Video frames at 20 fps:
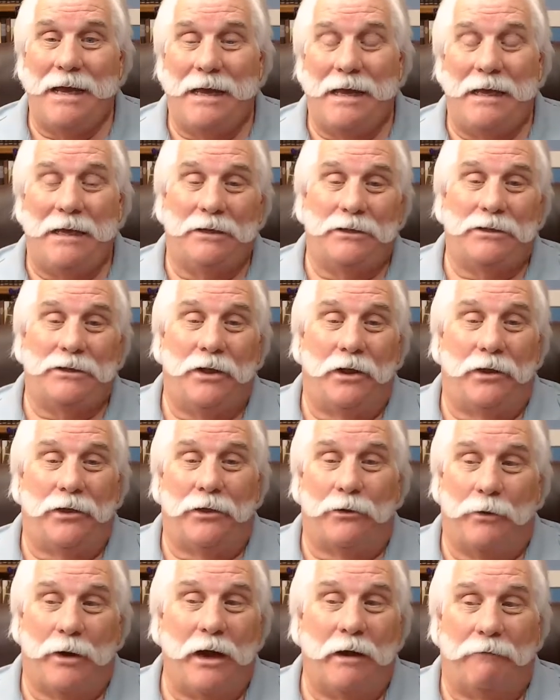is the
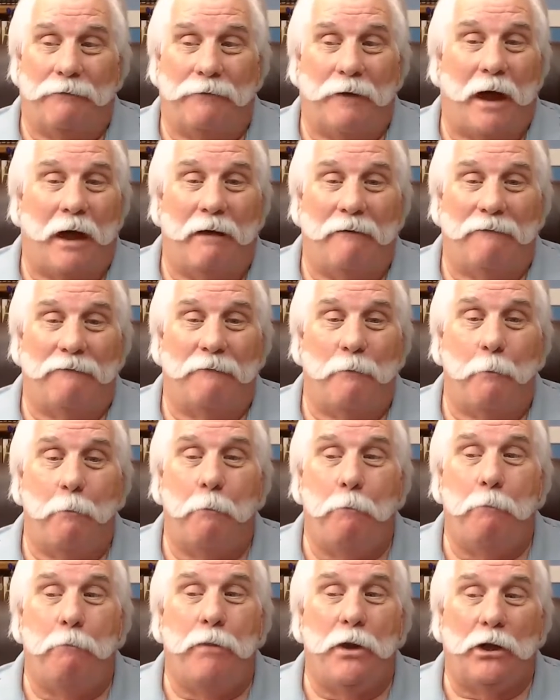$3 to $5
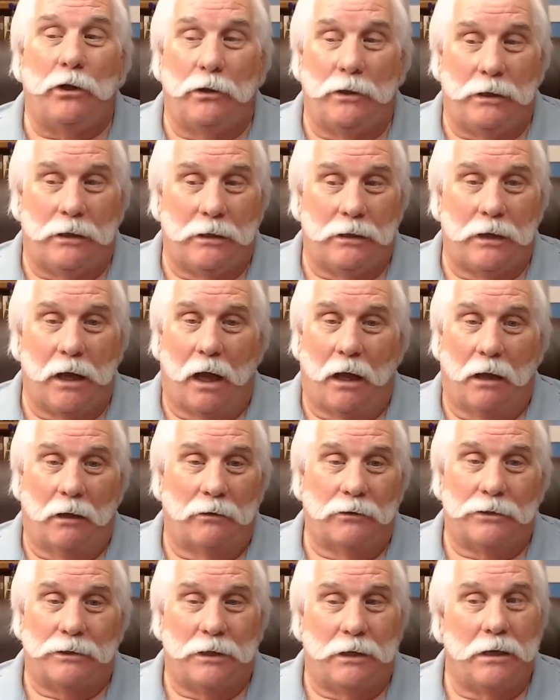billion
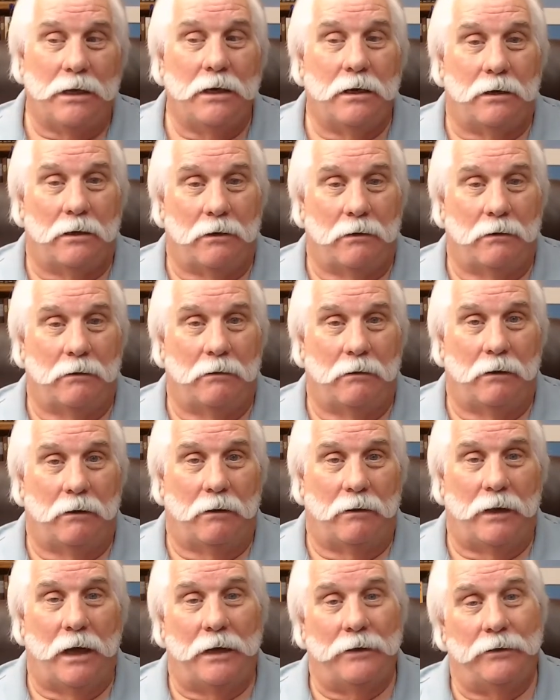a year
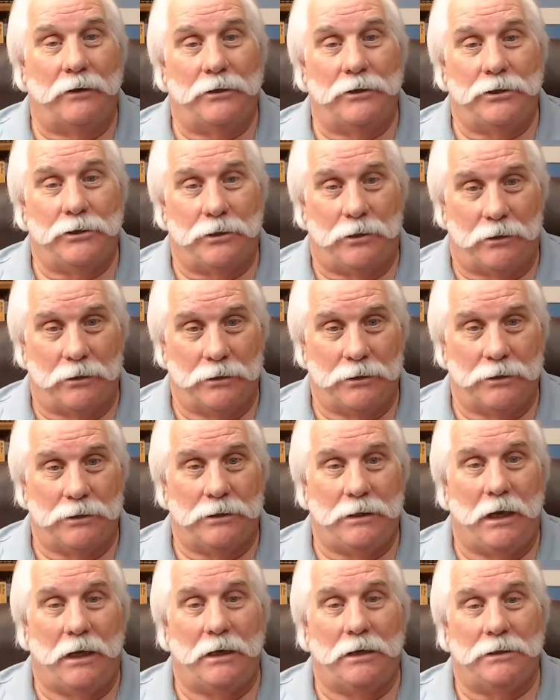that the church
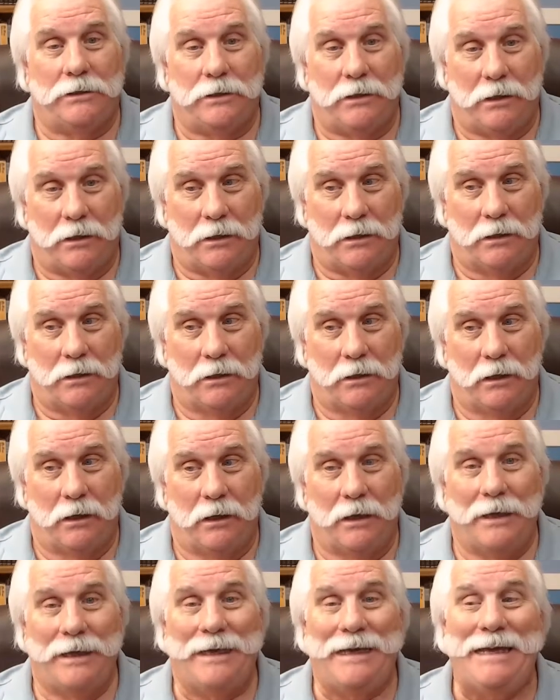takes in
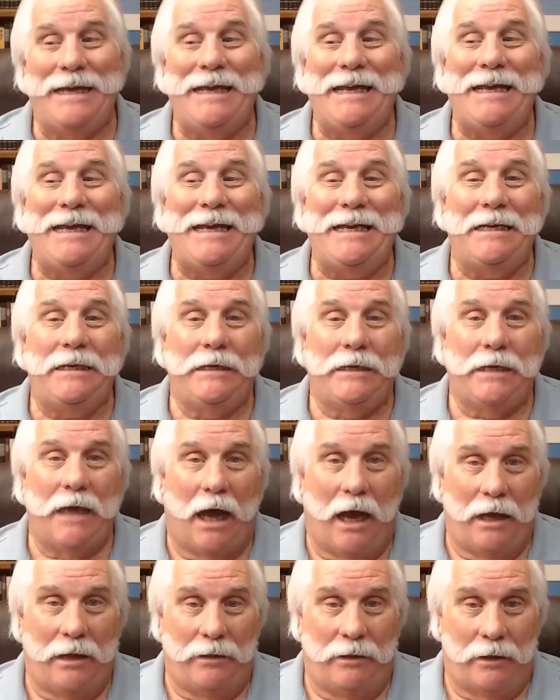
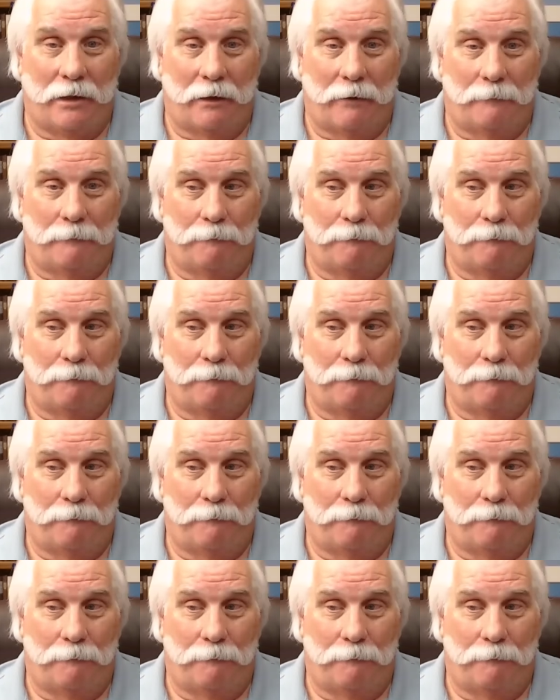tithing.